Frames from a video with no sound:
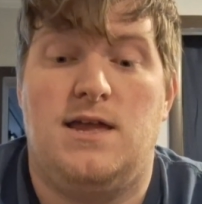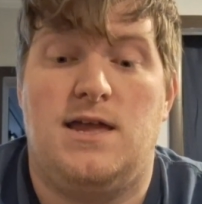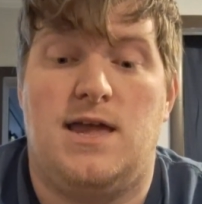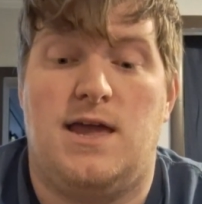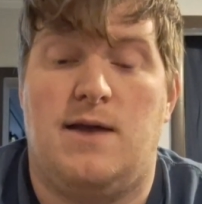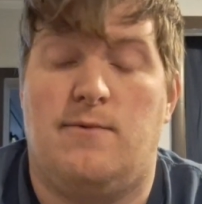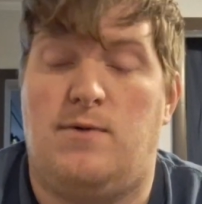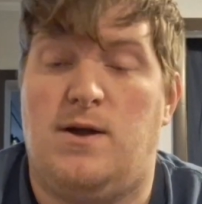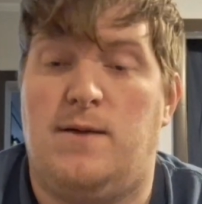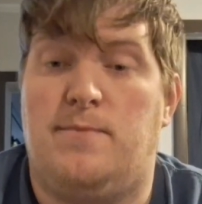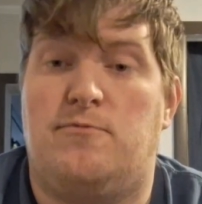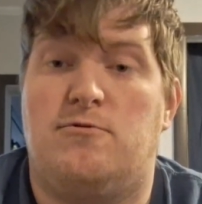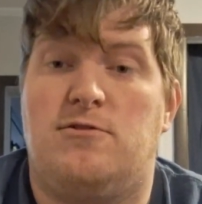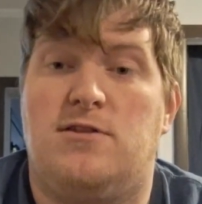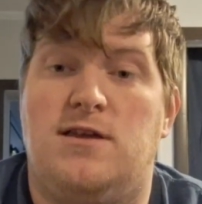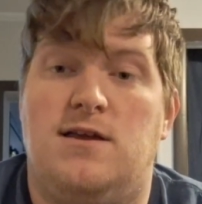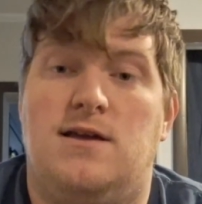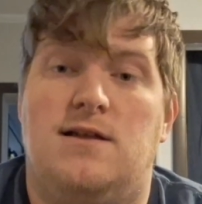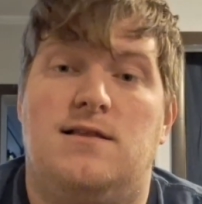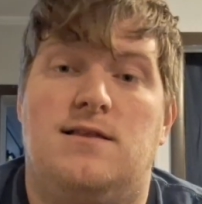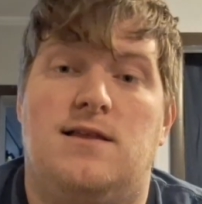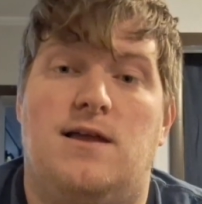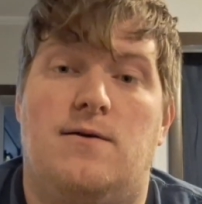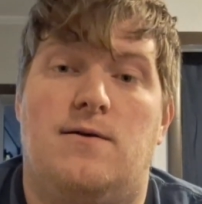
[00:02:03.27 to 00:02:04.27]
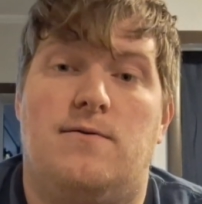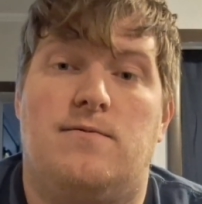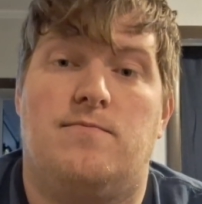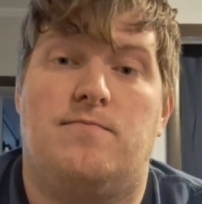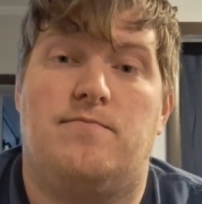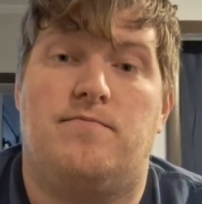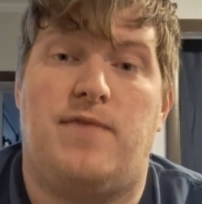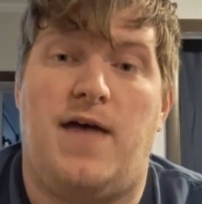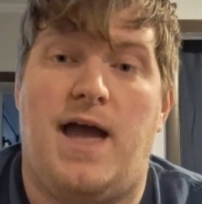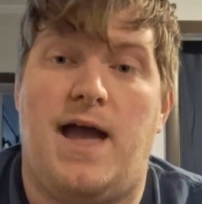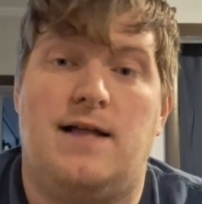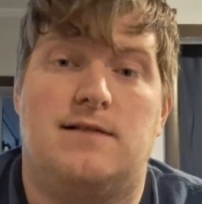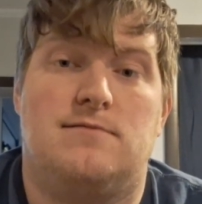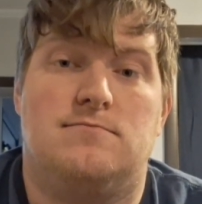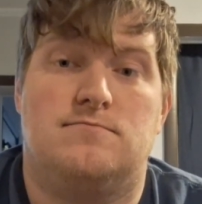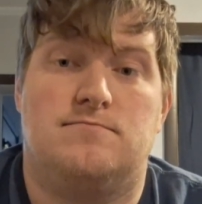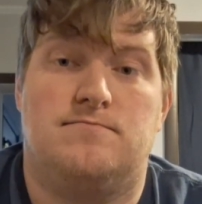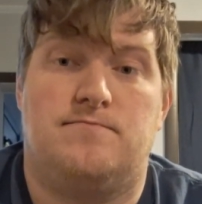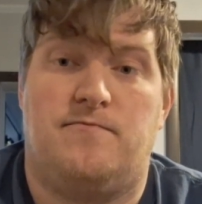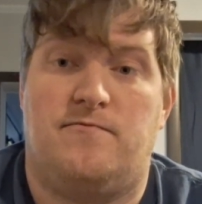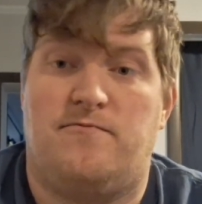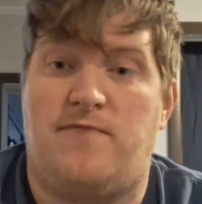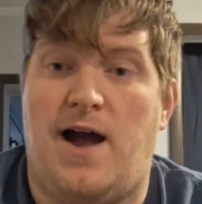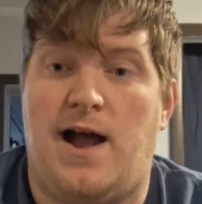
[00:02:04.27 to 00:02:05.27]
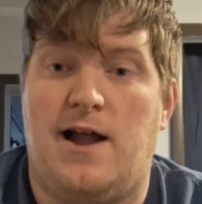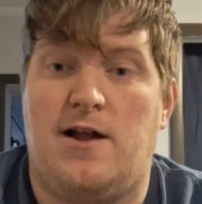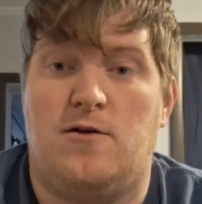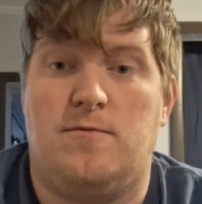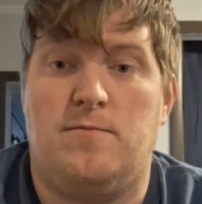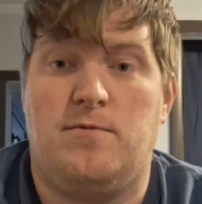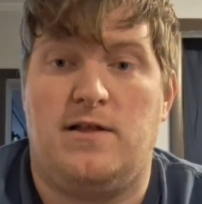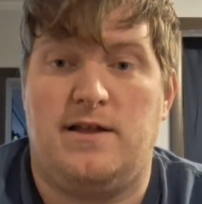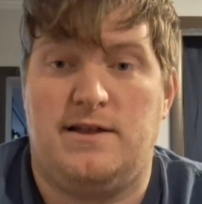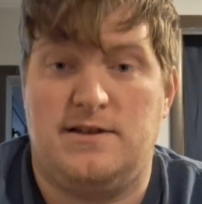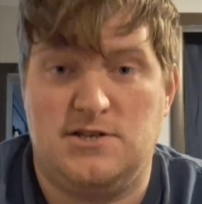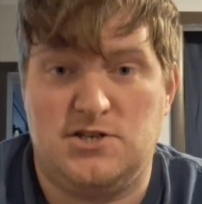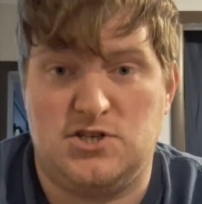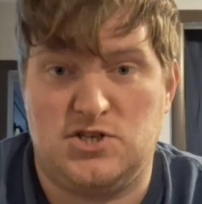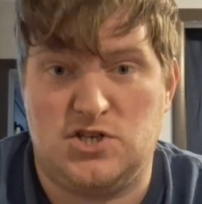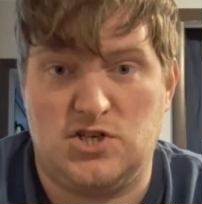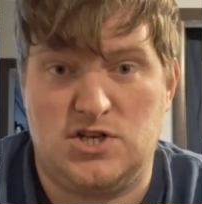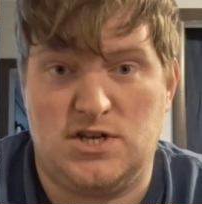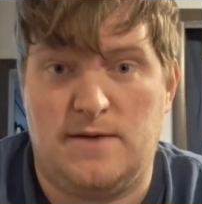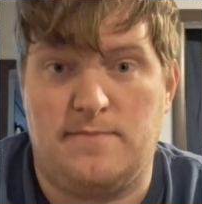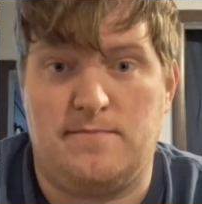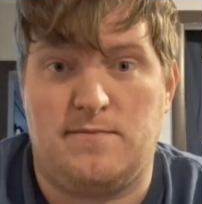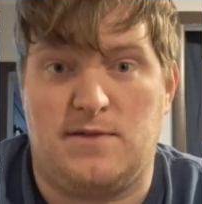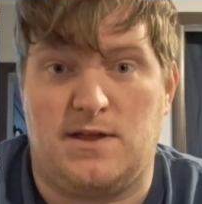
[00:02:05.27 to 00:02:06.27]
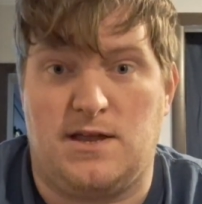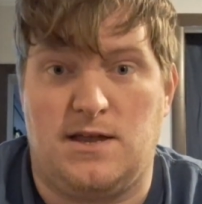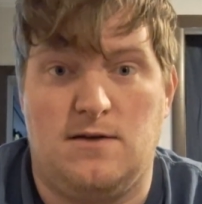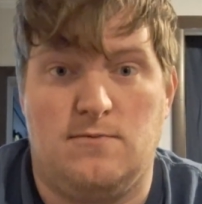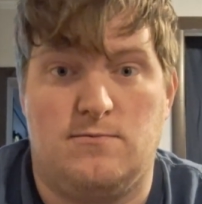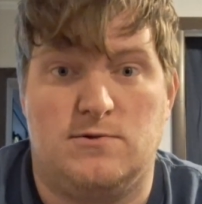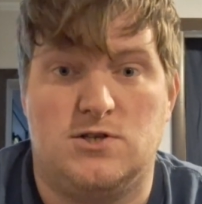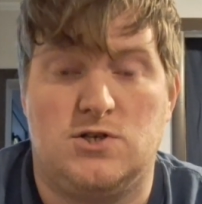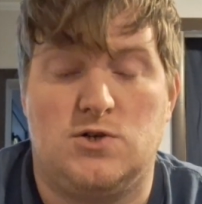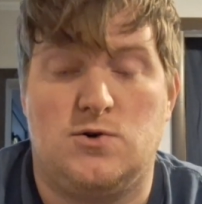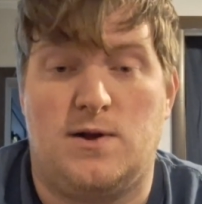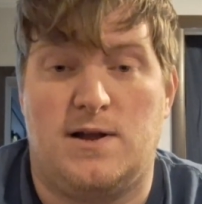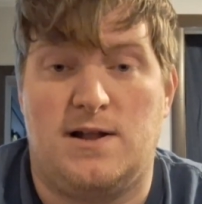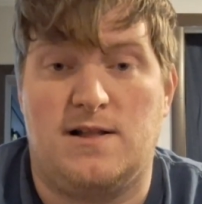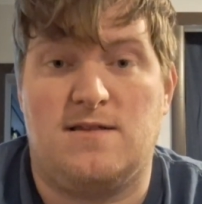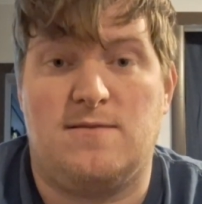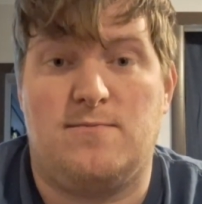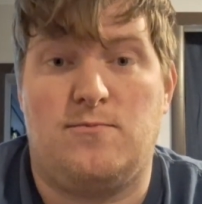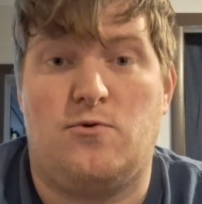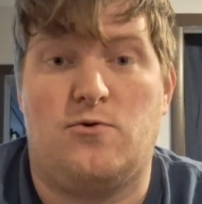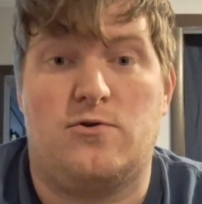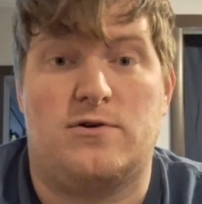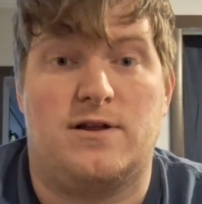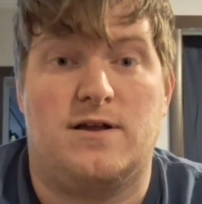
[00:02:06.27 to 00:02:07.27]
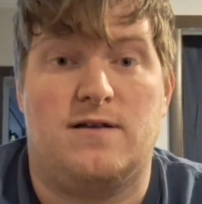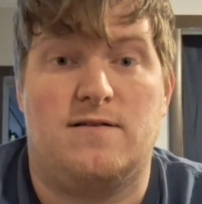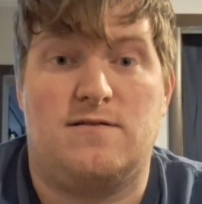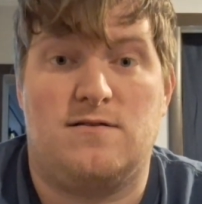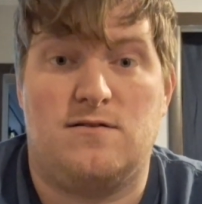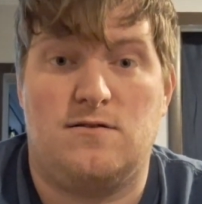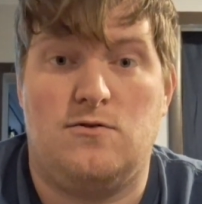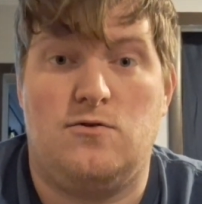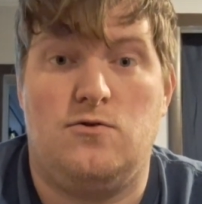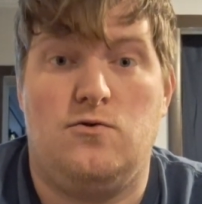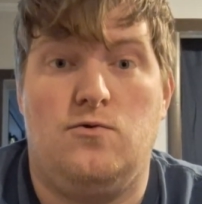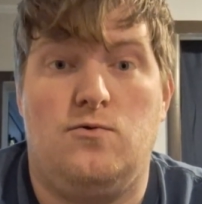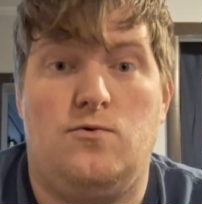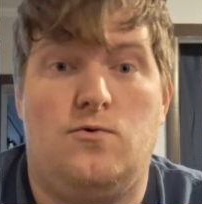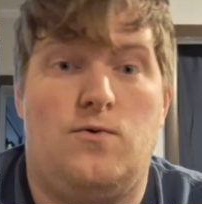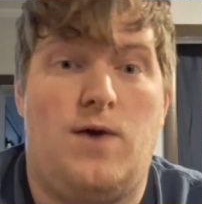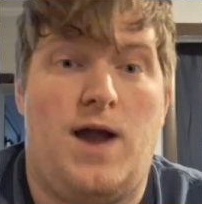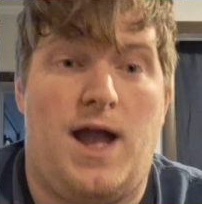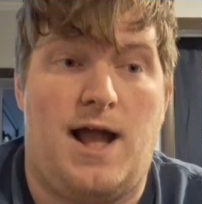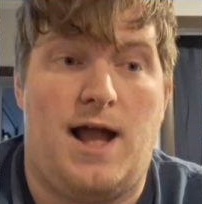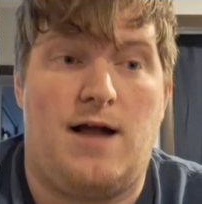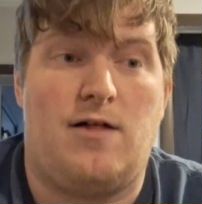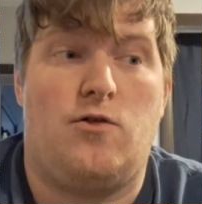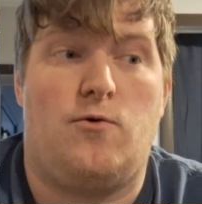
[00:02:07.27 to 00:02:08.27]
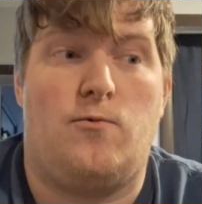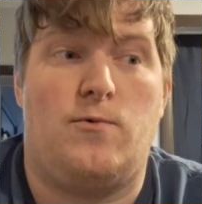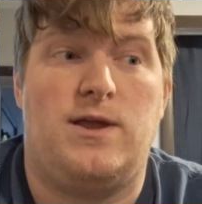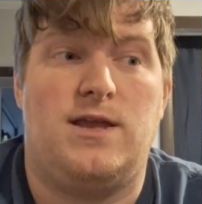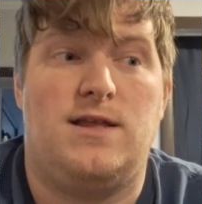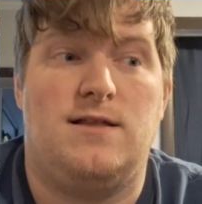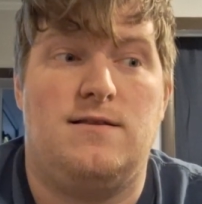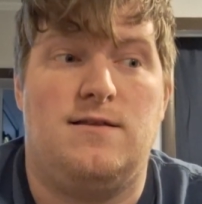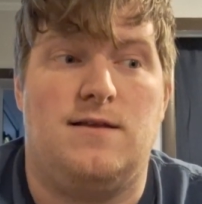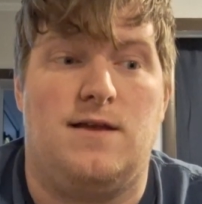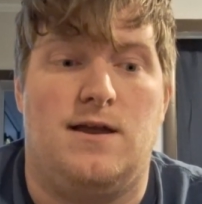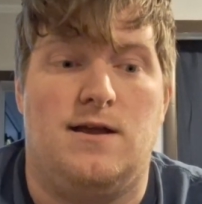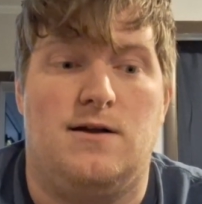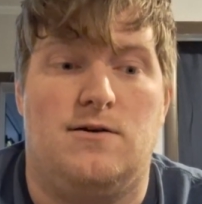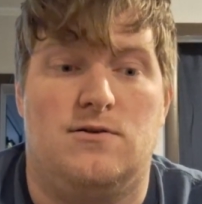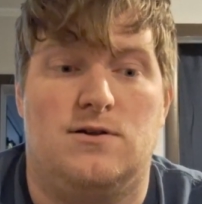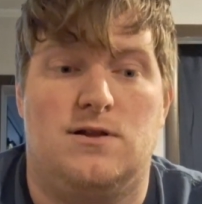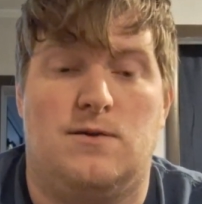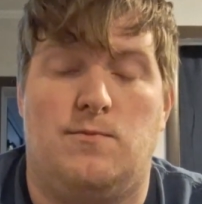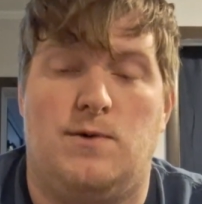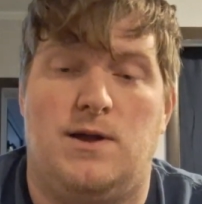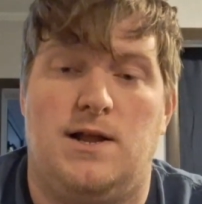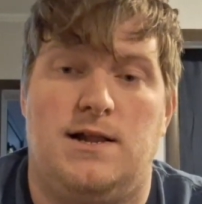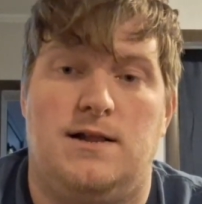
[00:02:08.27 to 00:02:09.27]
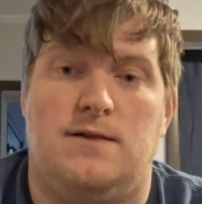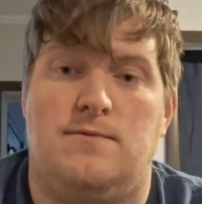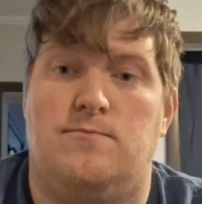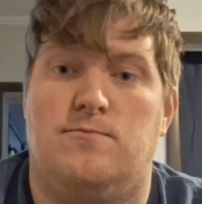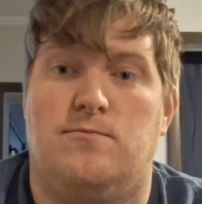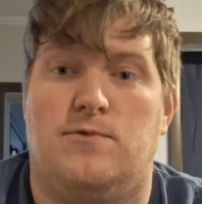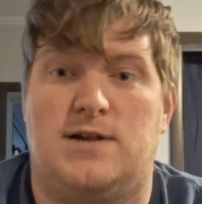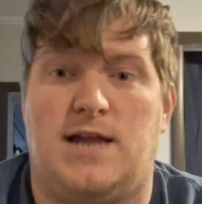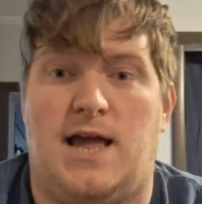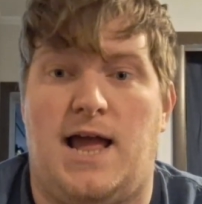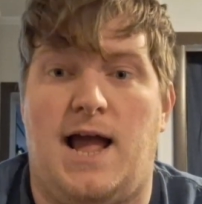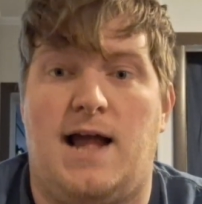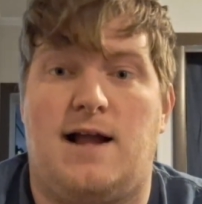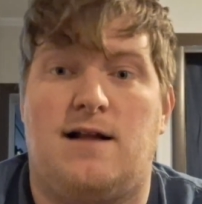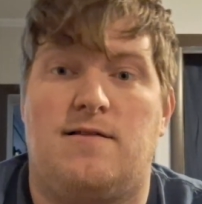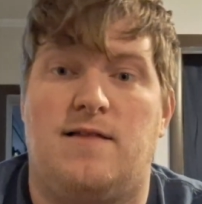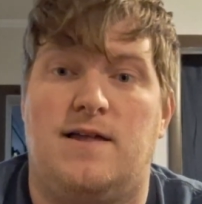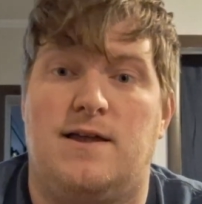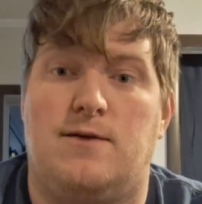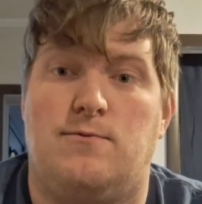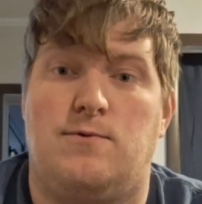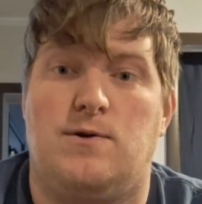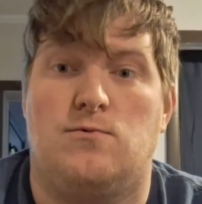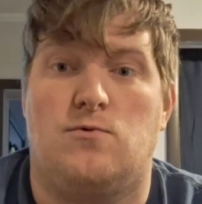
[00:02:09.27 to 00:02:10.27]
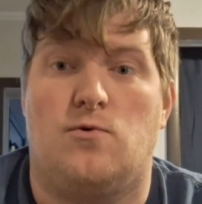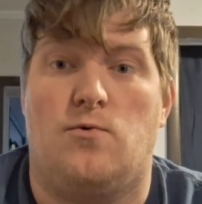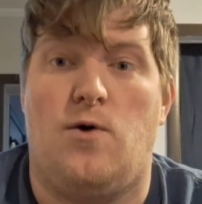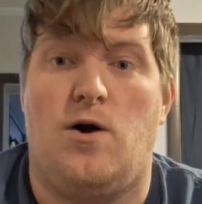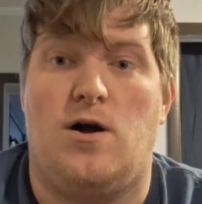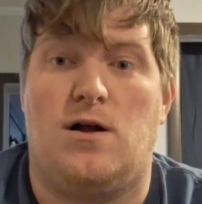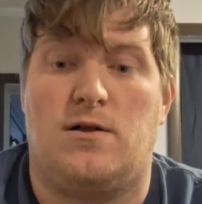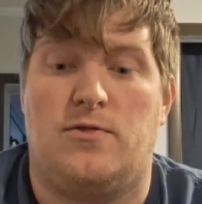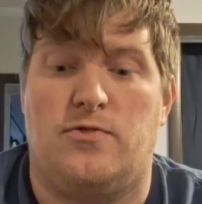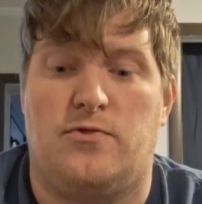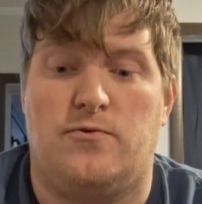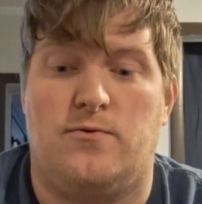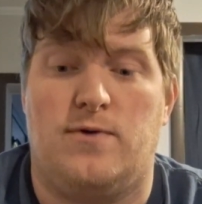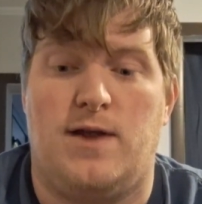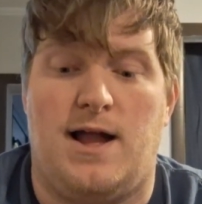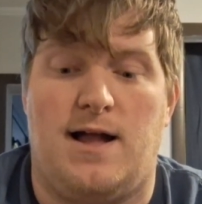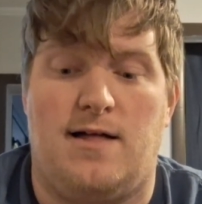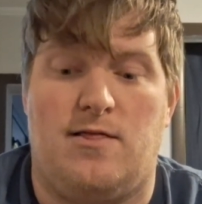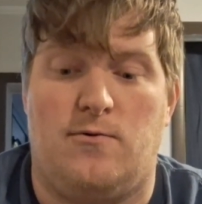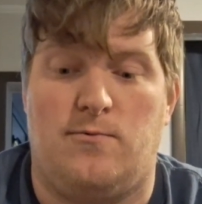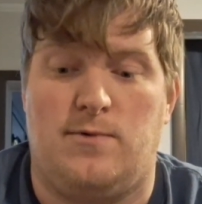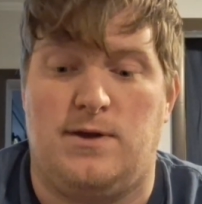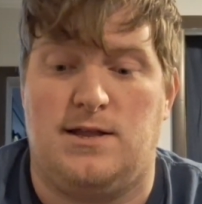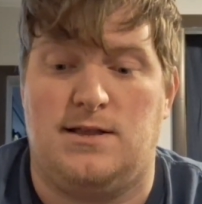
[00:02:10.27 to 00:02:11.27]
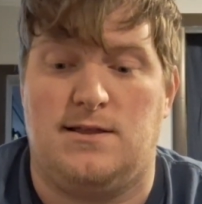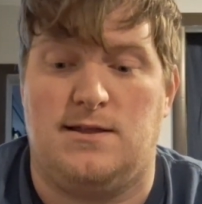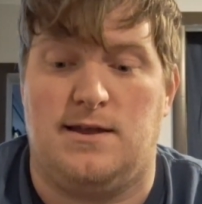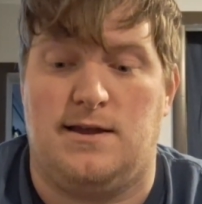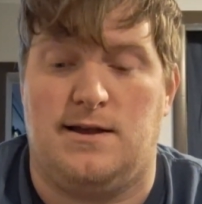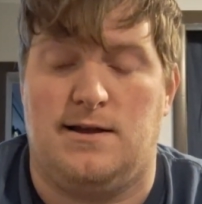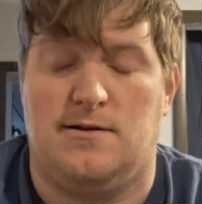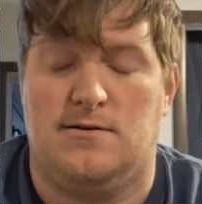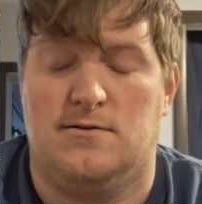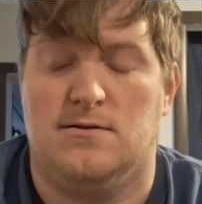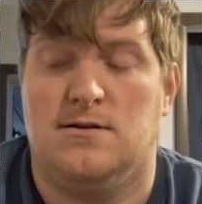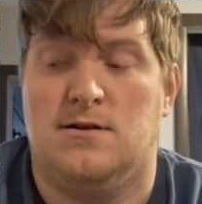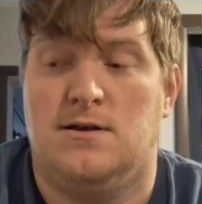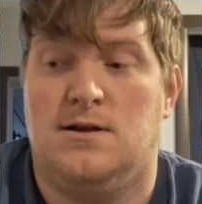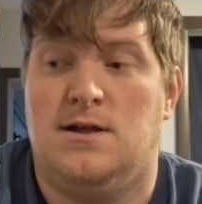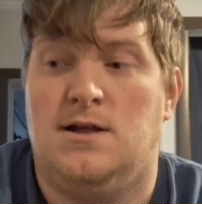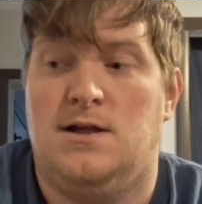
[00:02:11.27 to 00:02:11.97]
And we pretend that that fireplace chimney would transport us to Halloween Town, and we would act like we were walking through Halloween Town.